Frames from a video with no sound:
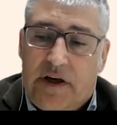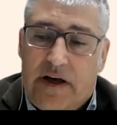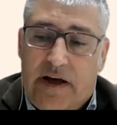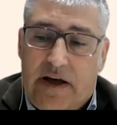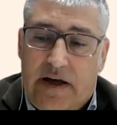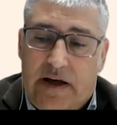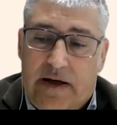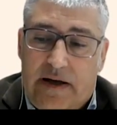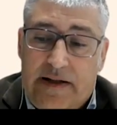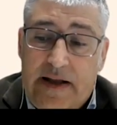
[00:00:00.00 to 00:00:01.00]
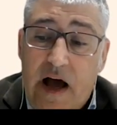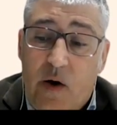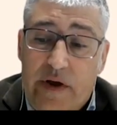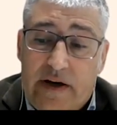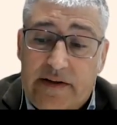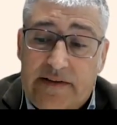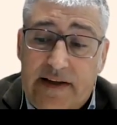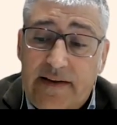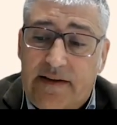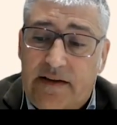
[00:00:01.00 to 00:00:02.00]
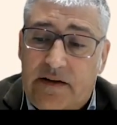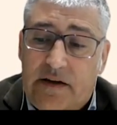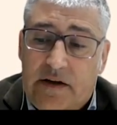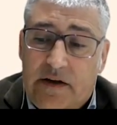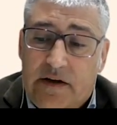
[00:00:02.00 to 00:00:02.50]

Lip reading: Now we are detecting